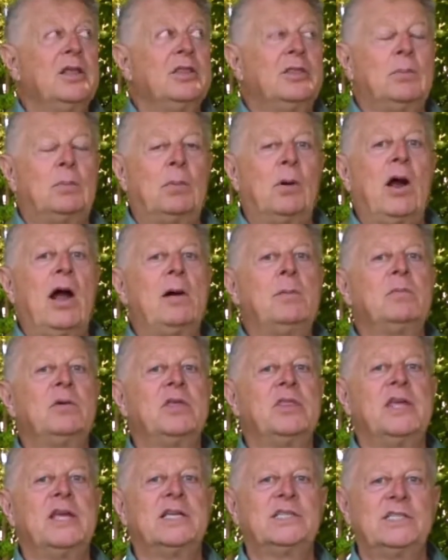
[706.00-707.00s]
The problem
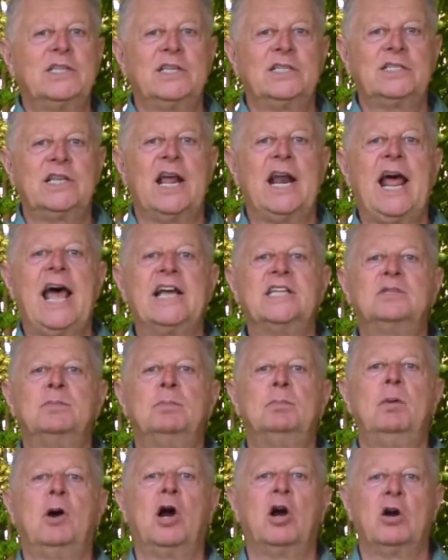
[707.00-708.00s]
with this is it has
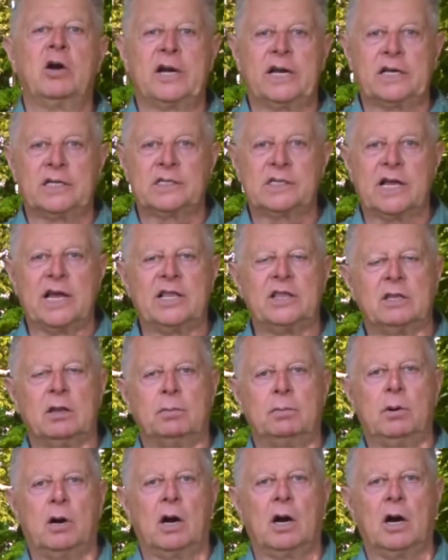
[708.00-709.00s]
berries, and
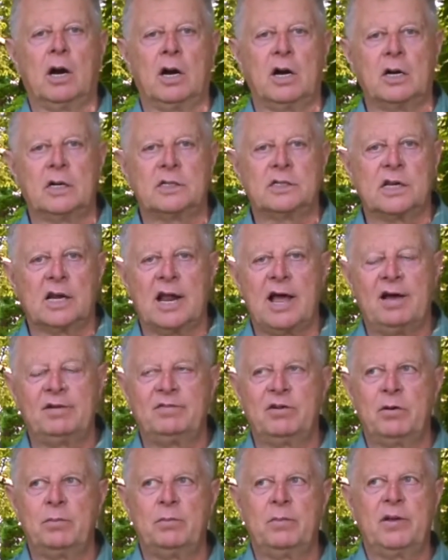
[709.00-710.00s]
the birds
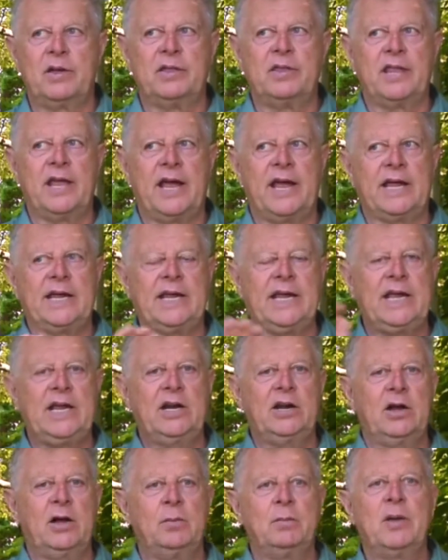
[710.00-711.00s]
love them and they
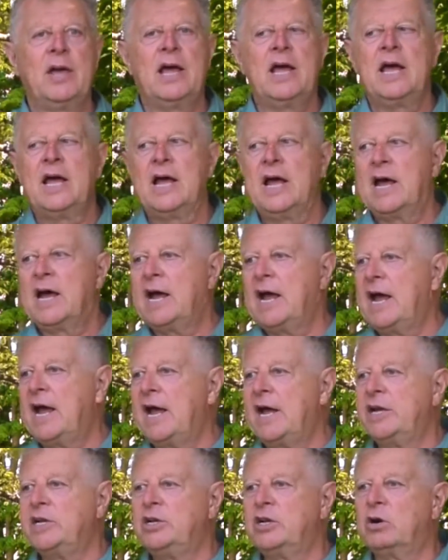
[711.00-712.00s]
eat them.
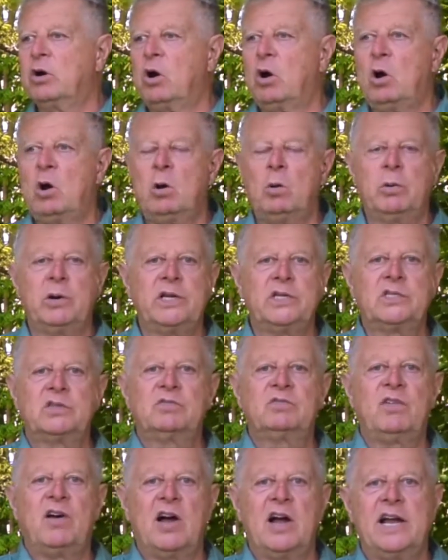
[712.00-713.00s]
And you're always
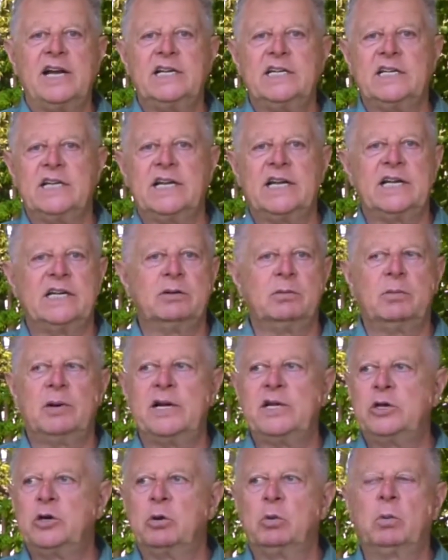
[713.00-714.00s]
finding,
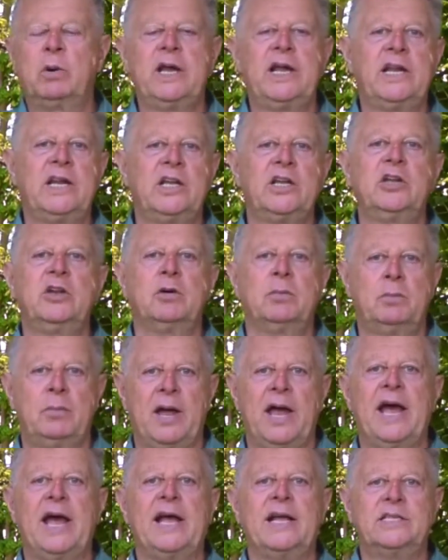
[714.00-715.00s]
when you're weeding your
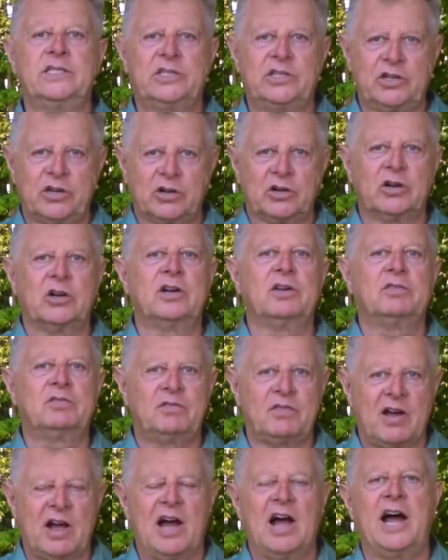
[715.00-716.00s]
beds, you're going to
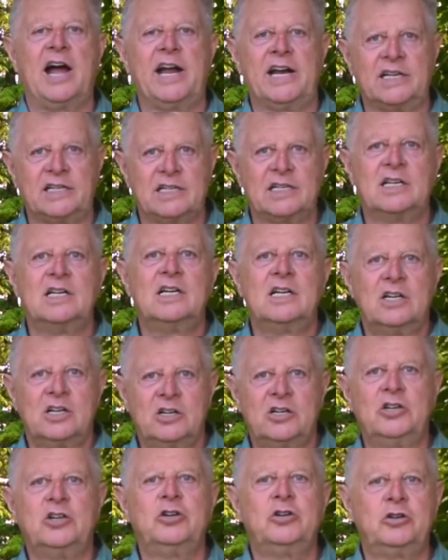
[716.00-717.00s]
find
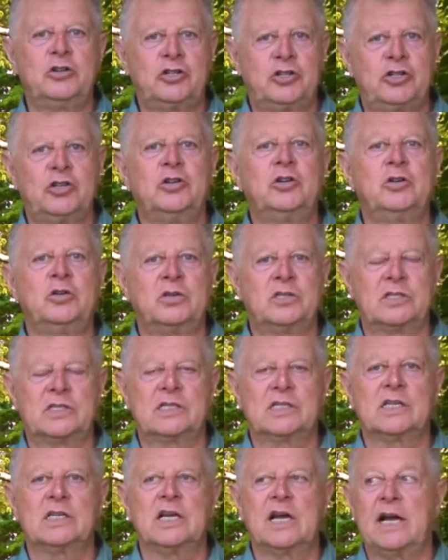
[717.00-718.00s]
new
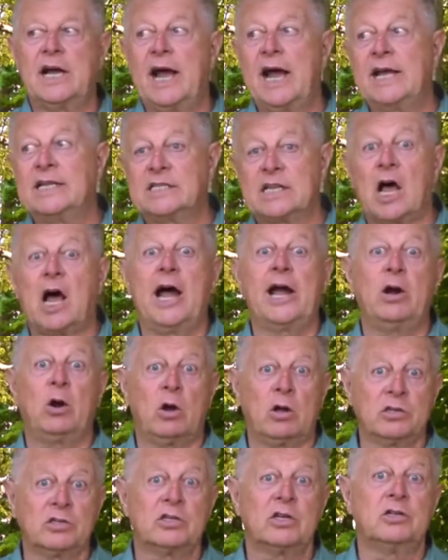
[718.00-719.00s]
shoots, as I
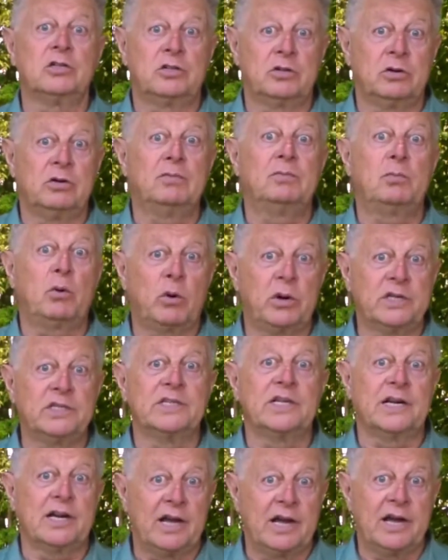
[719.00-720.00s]
also do of poison